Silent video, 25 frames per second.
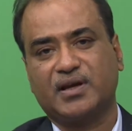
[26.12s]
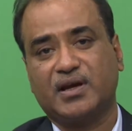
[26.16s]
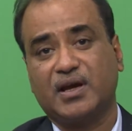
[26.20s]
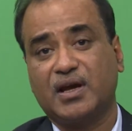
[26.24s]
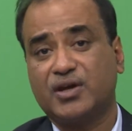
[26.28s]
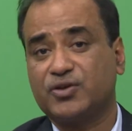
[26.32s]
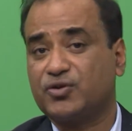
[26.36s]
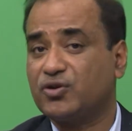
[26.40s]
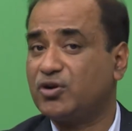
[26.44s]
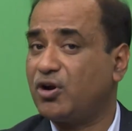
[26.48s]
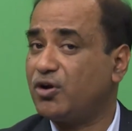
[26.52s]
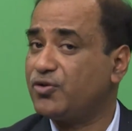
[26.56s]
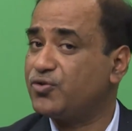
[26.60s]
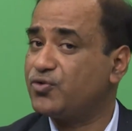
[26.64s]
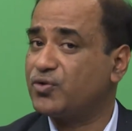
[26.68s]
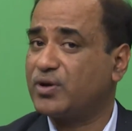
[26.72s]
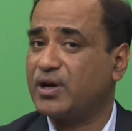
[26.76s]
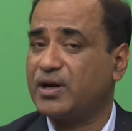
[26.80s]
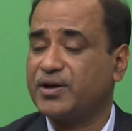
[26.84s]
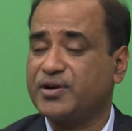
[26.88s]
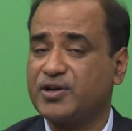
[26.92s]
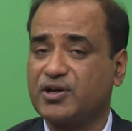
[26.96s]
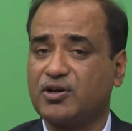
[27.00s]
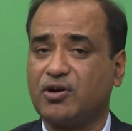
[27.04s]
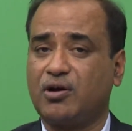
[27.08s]
So, now you
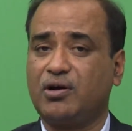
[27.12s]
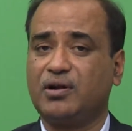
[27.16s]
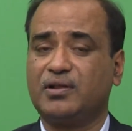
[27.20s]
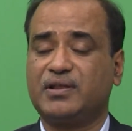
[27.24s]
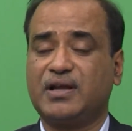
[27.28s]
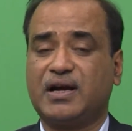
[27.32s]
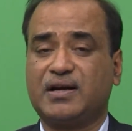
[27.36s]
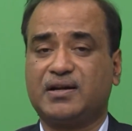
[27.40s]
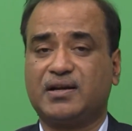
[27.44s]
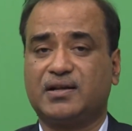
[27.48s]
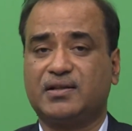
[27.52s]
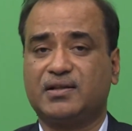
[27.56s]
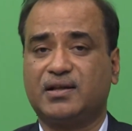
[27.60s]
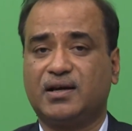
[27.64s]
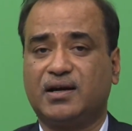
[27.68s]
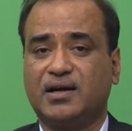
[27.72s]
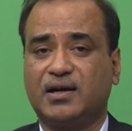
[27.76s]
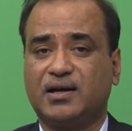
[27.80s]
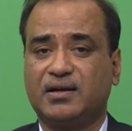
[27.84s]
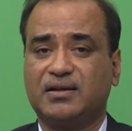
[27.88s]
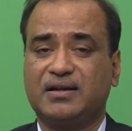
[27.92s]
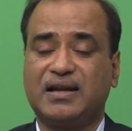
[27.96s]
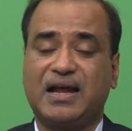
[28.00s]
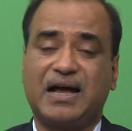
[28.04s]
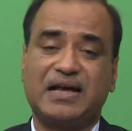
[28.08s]
can recall that in
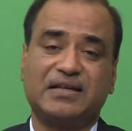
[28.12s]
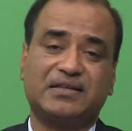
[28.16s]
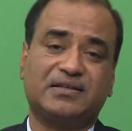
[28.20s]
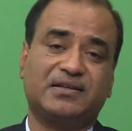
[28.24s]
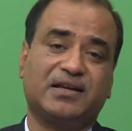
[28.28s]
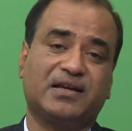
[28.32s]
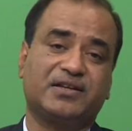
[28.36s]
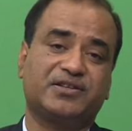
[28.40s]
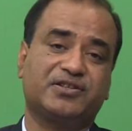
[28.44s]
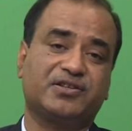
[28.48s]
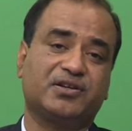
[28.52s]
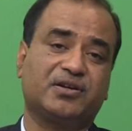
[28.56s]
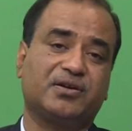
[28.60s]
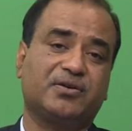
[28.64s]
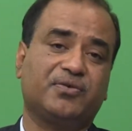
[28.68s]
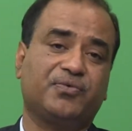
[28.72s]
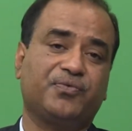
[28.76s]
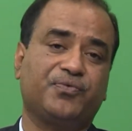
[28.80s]
the last lecture,